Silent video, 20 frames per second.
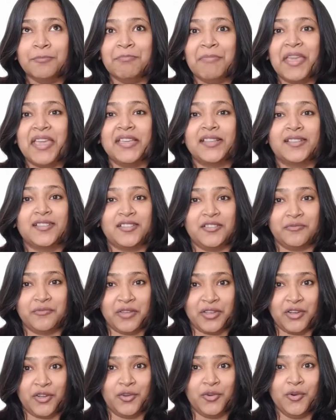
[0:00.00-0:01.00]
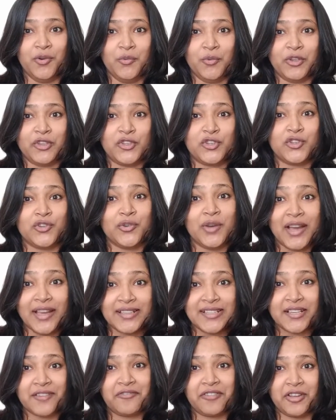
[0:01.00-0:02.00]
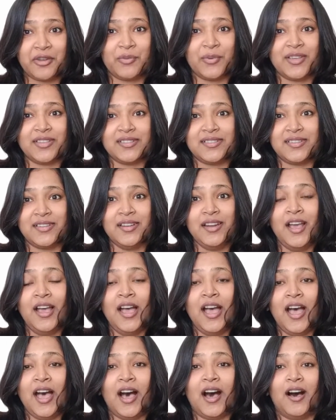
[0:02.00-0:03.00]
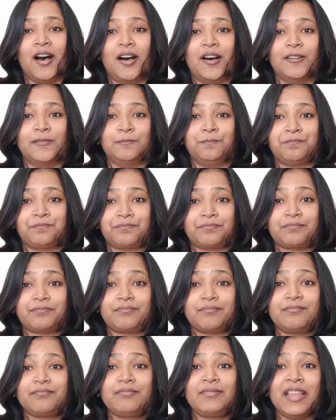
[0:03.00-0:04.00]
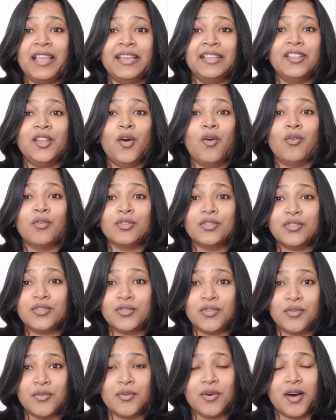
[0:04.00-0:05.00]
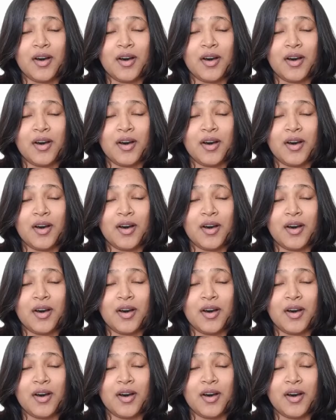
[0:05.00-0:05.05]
make this video which you guys have requested, and also